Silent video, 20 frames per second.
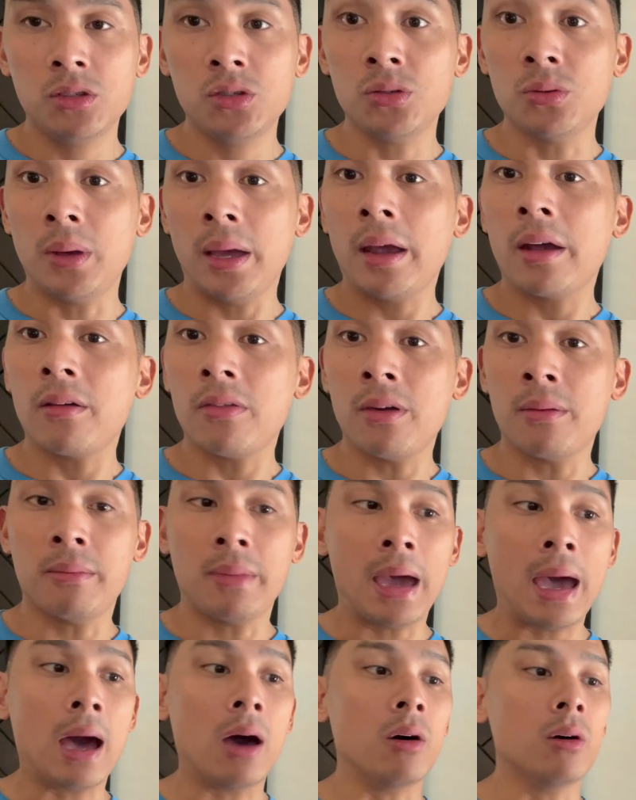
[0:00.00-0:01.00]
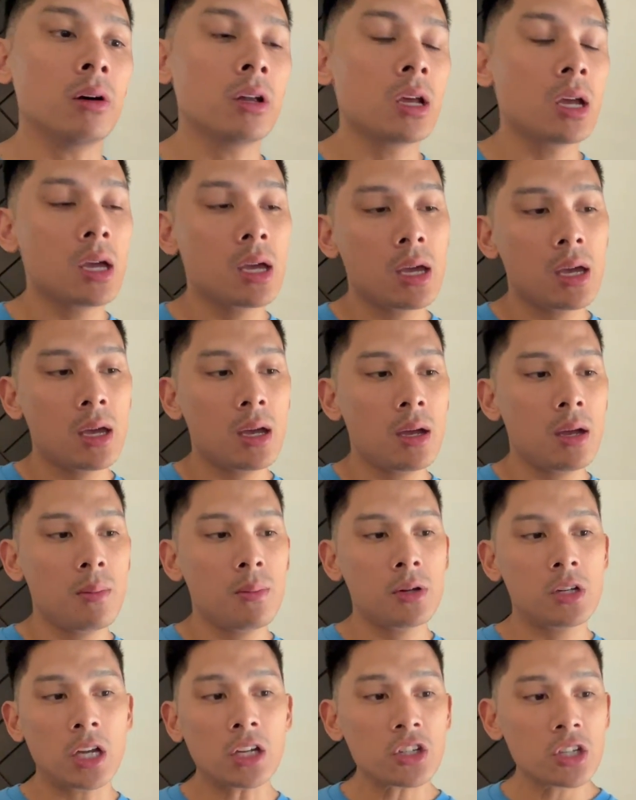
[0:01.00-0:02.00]
to air them out.
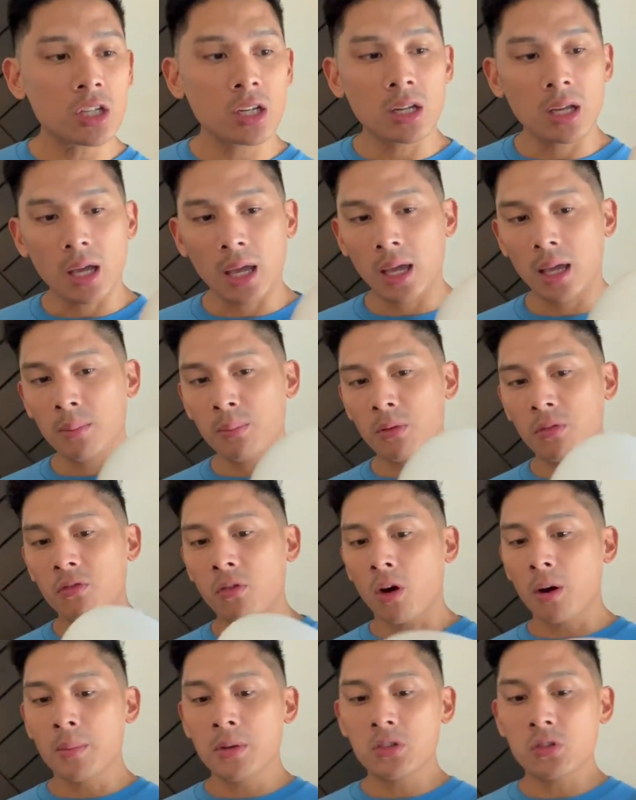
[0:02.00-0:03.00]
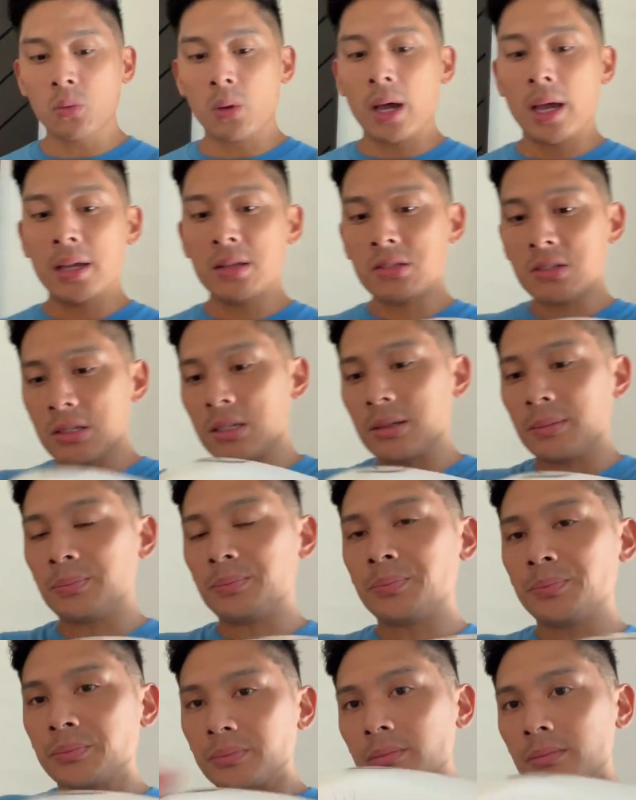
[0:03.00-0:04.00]
Protection and performance wise,
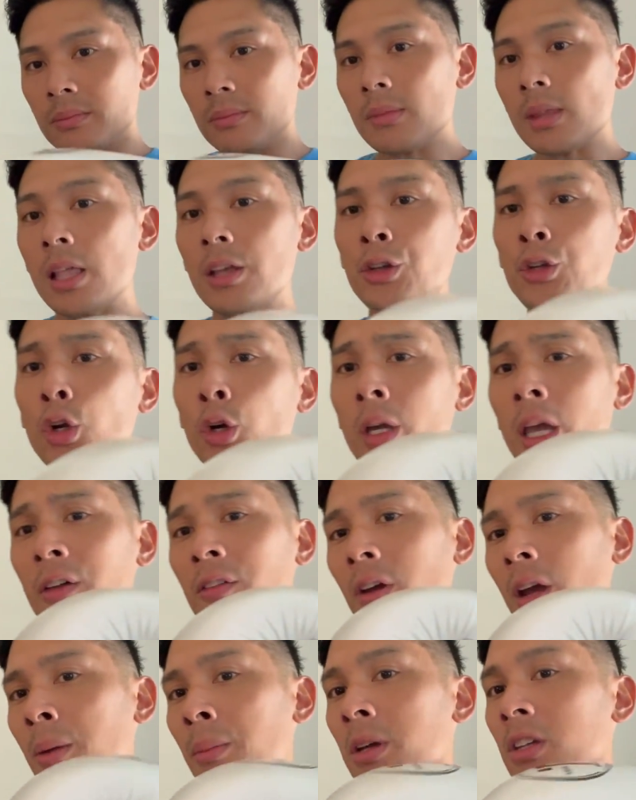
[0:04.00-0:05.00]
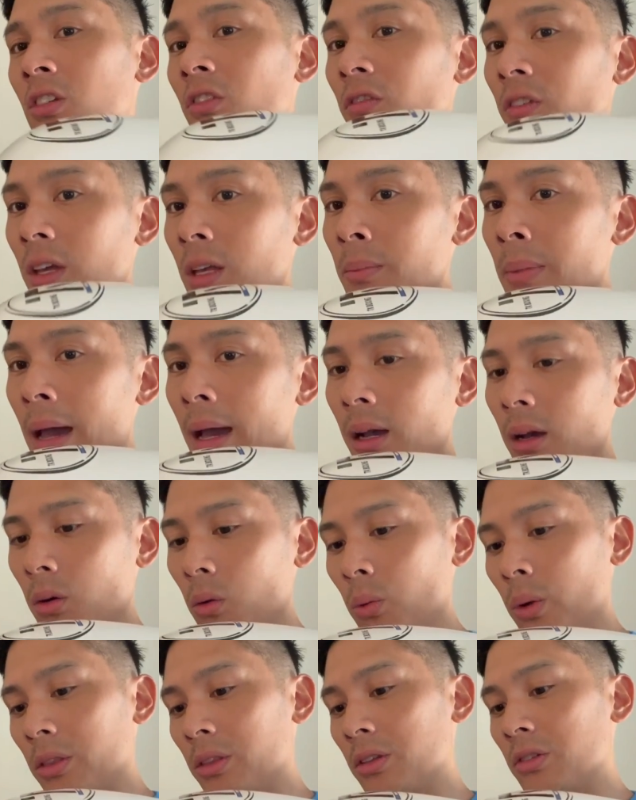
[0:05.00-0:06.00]
you don't get very much
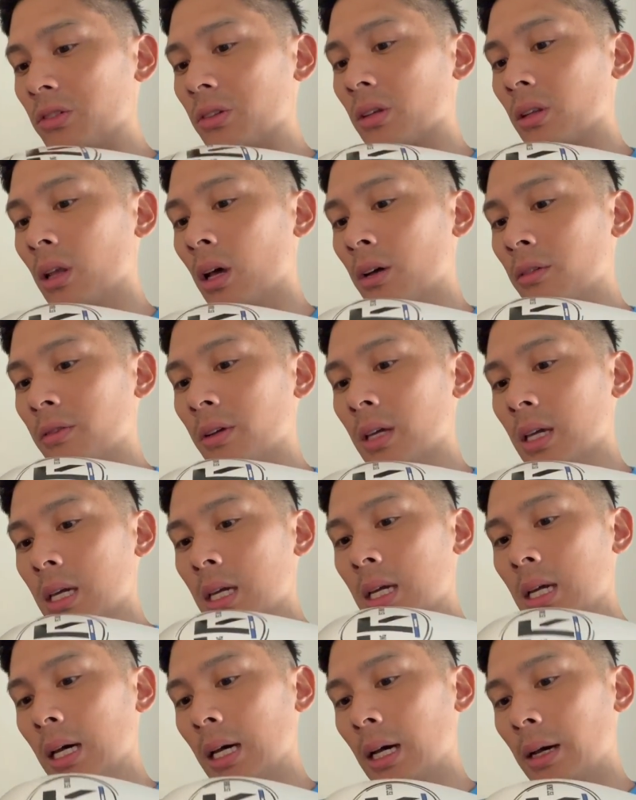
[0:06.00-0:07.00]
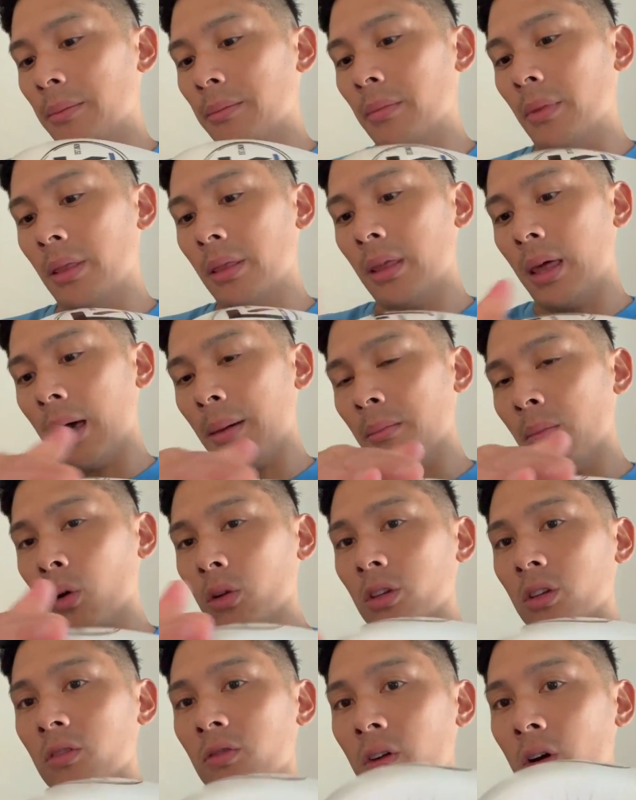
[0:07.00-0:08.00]
feedback with this glove. That
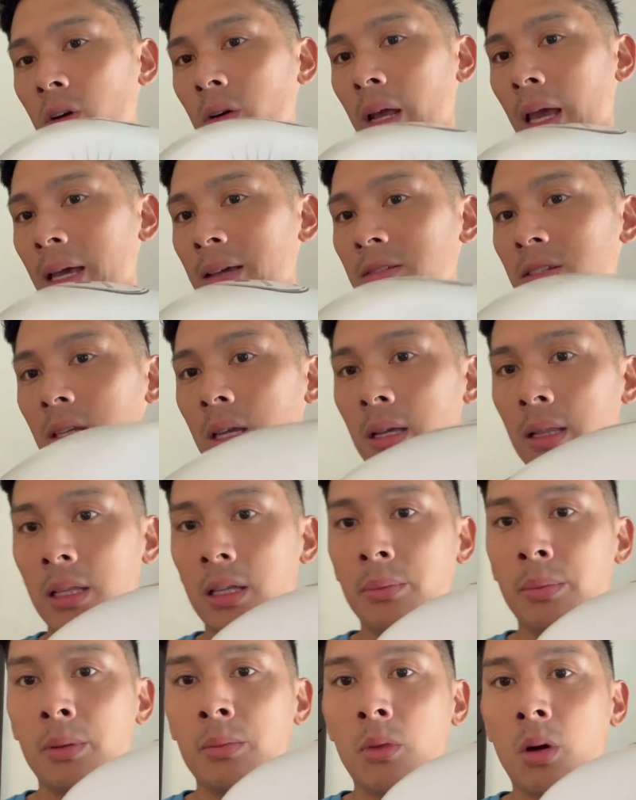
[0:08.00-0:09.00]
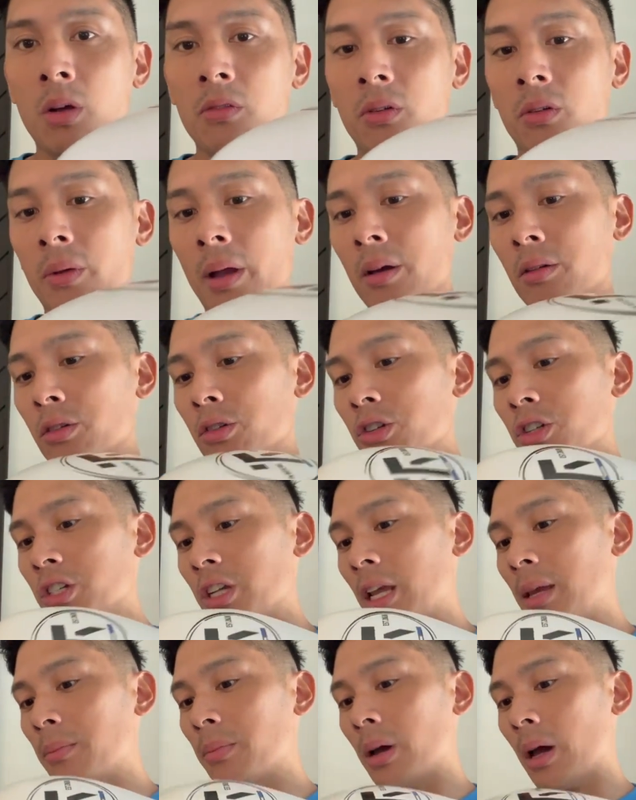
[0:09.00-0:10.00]
molded foam has a little bit more of a rounder
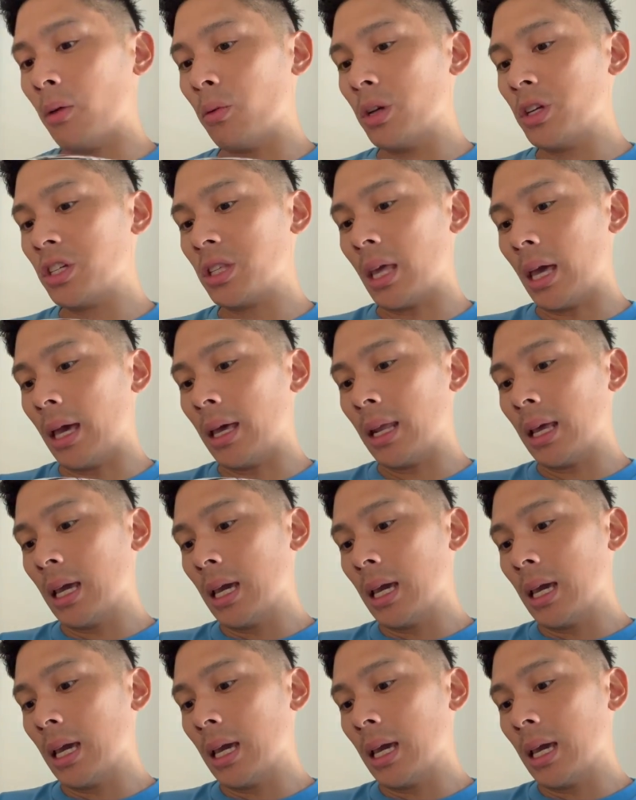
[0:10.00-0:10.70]
shape. I wish that